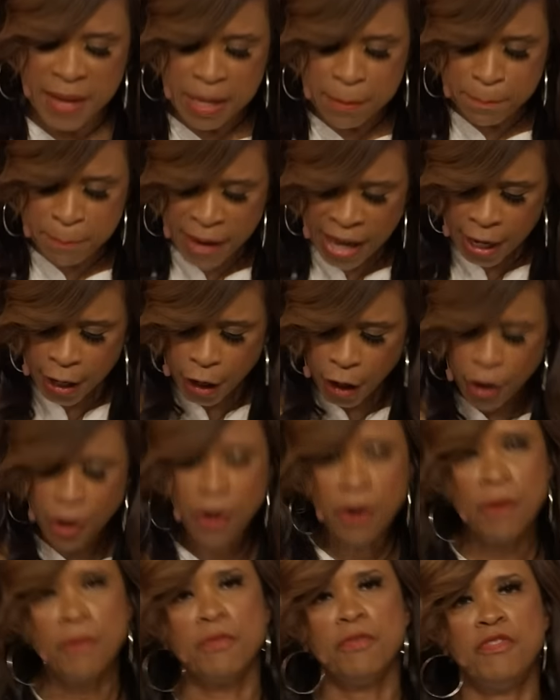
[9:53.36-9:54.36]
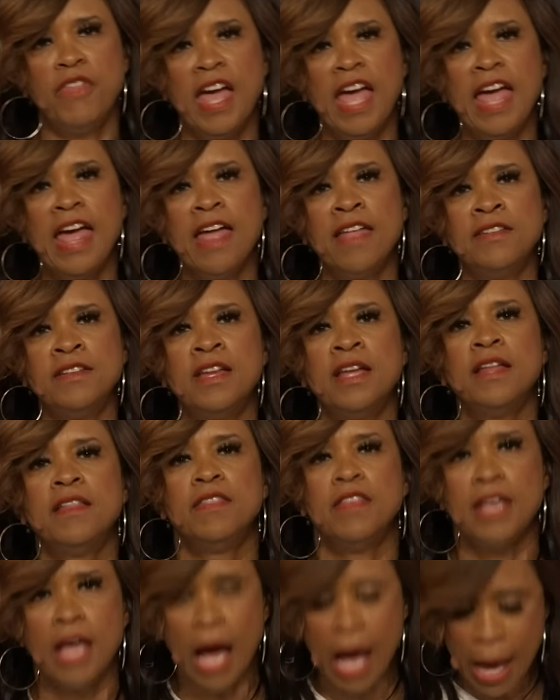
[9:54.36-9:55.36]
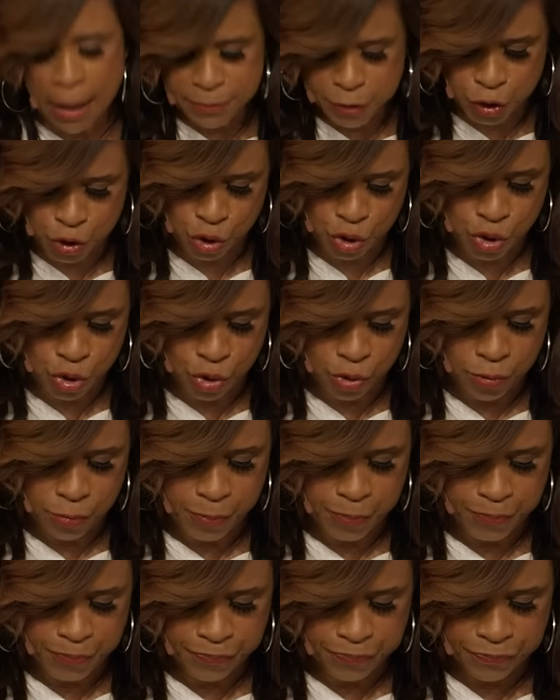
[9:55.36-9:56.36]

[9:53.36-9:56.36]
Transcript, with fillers: Be bigger than the obstacle.